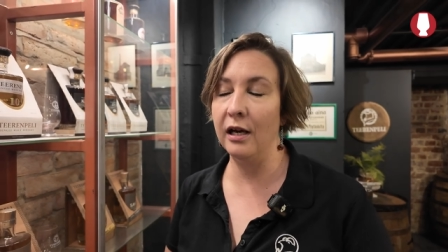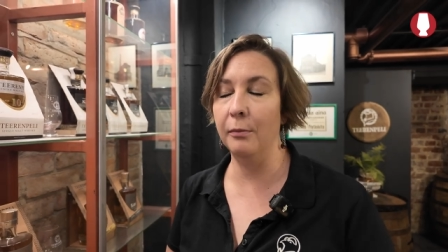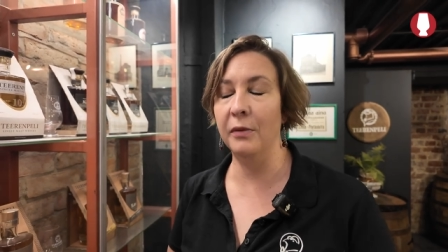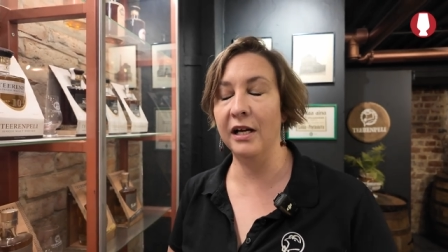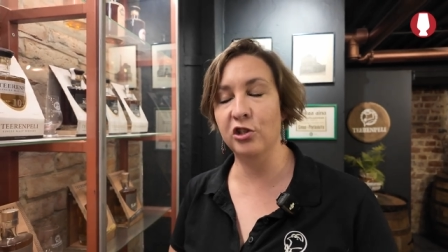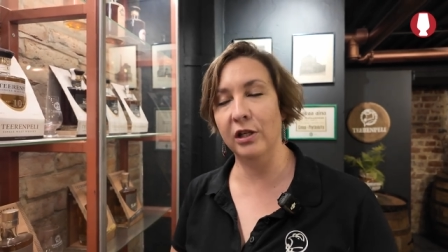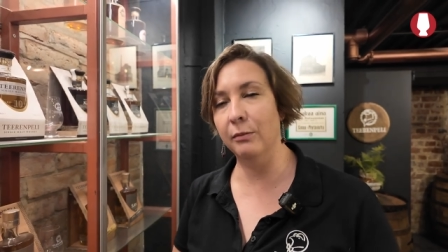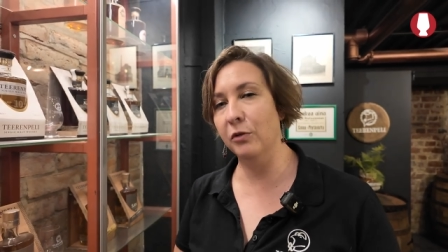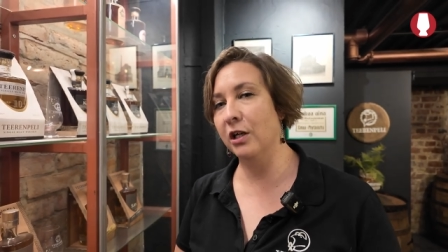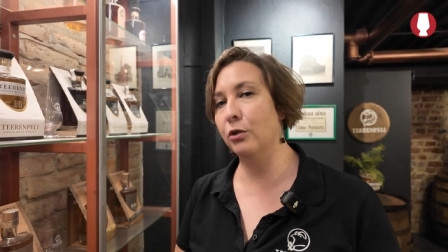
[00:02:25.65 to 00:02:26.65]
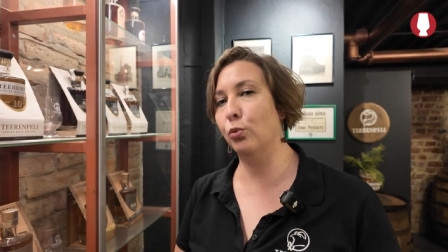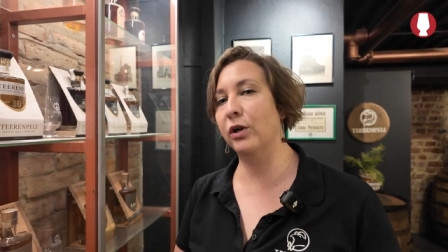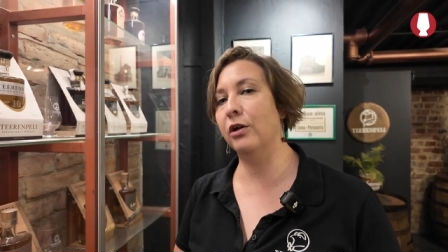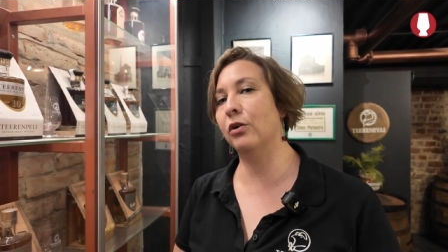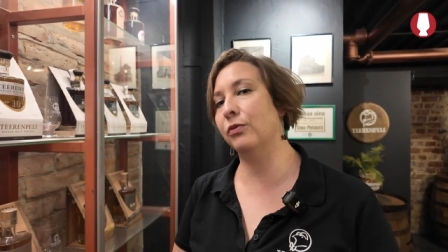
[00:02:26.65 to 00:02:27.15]
I'm actually not
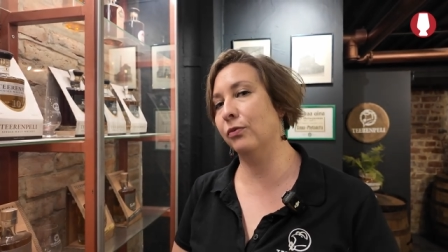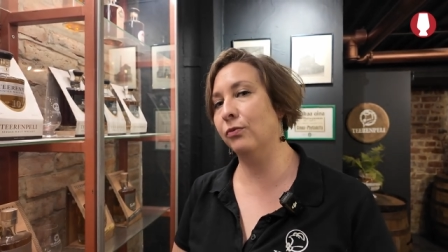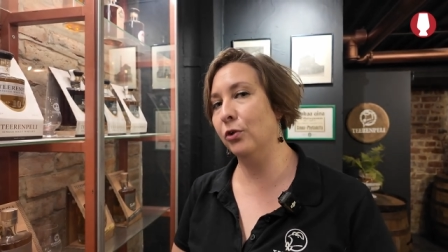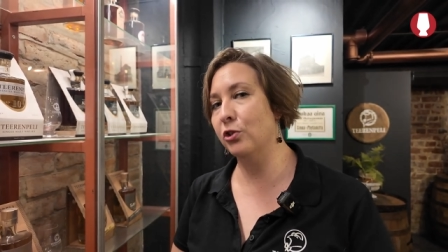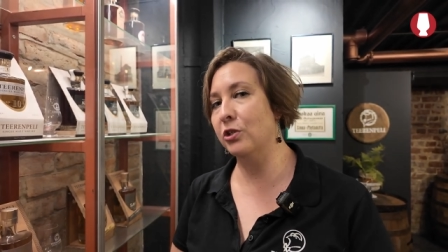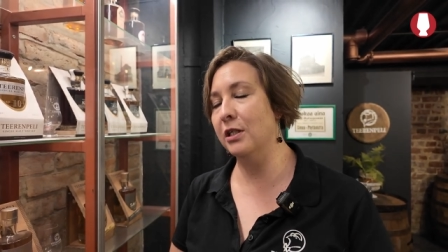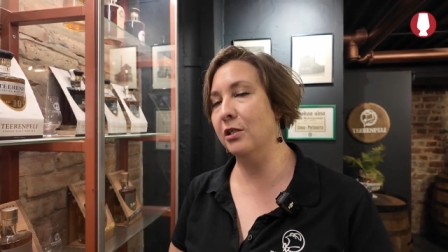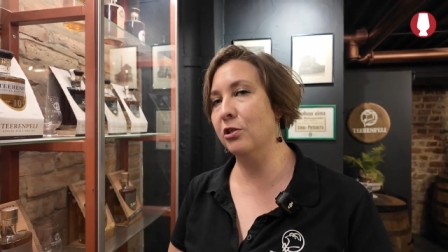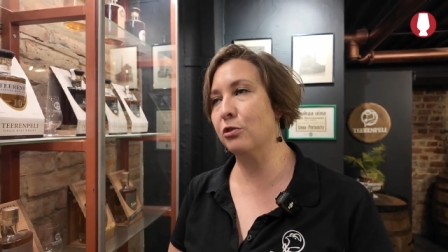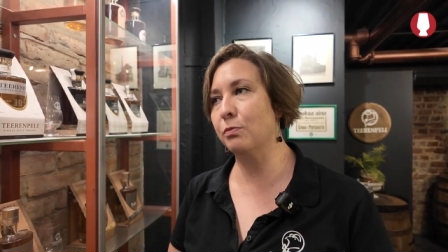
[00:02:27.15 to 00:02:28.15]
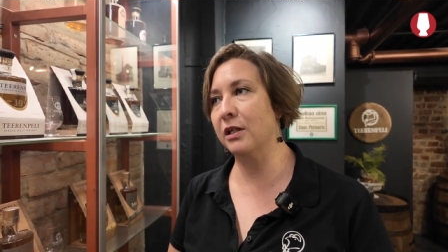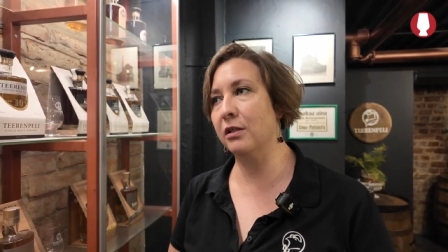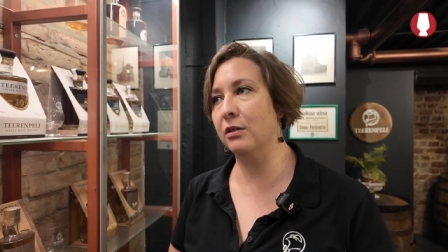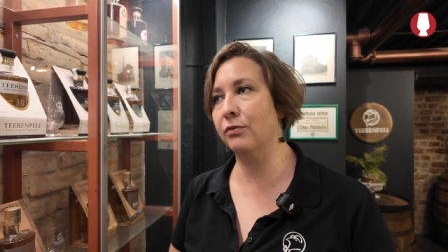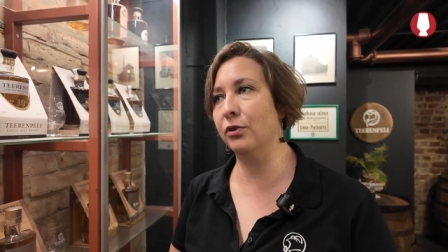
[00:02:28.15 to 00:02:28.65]
aware of the first years,
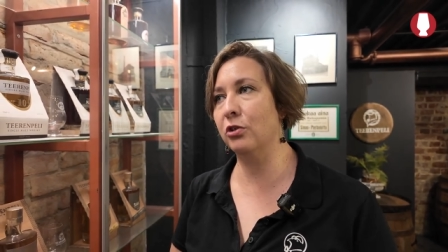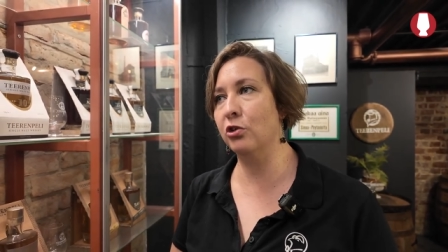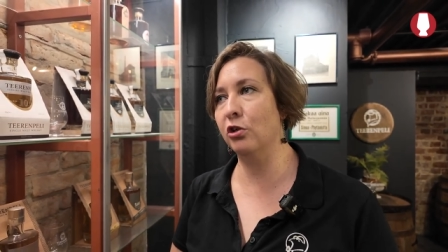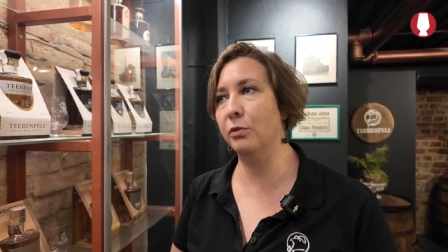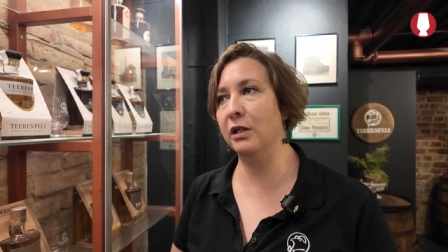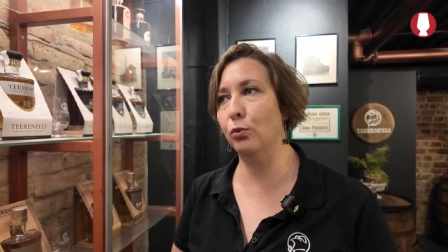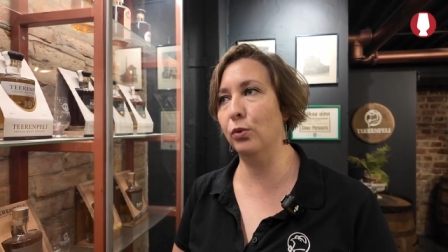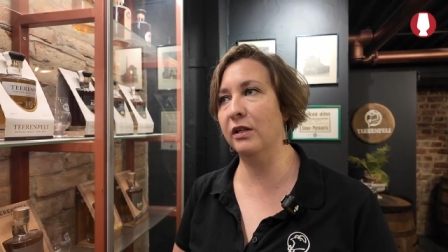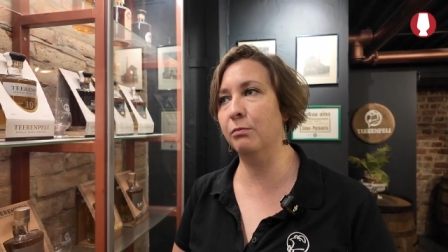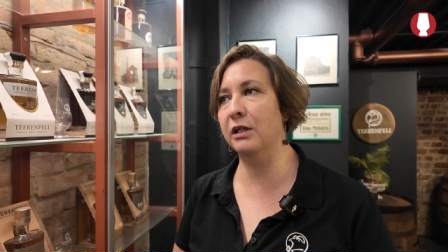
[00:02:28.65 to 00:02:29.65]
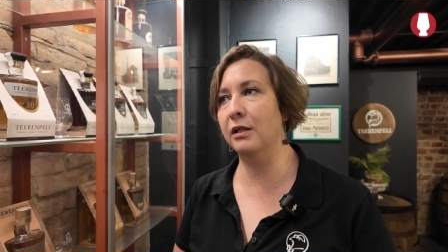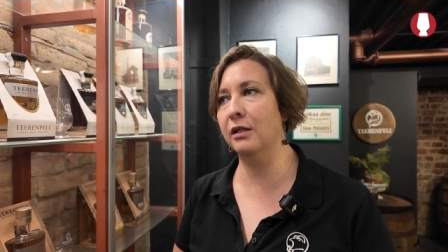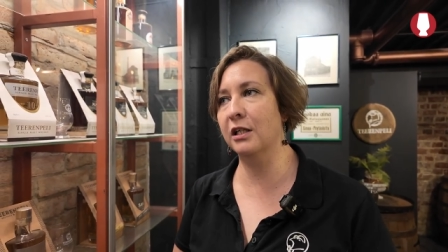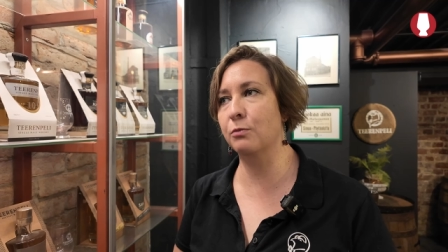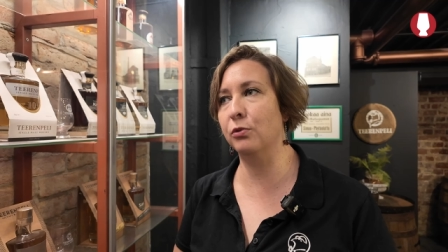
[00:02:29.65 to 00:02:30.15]
but uh, for the Germany, we've
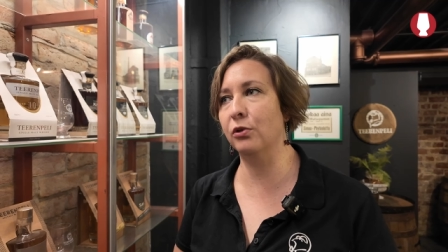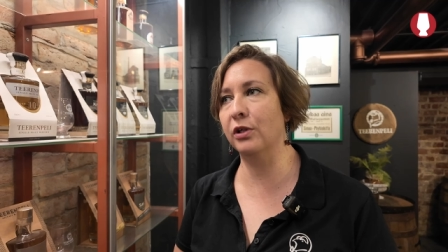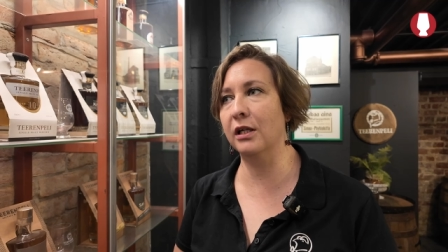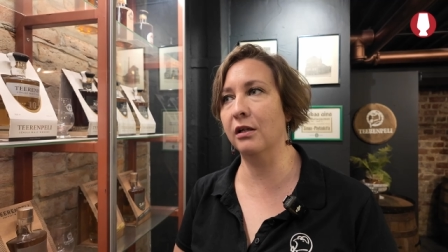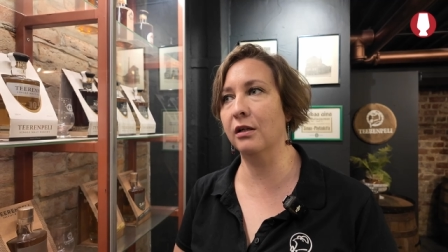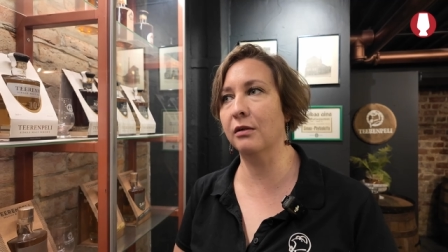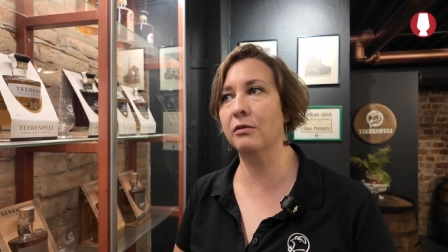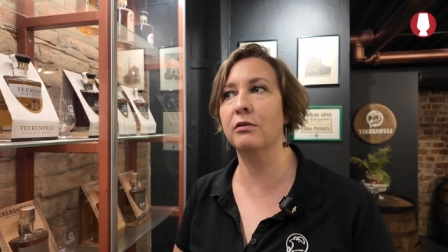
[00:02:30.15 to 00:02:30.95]
been exporting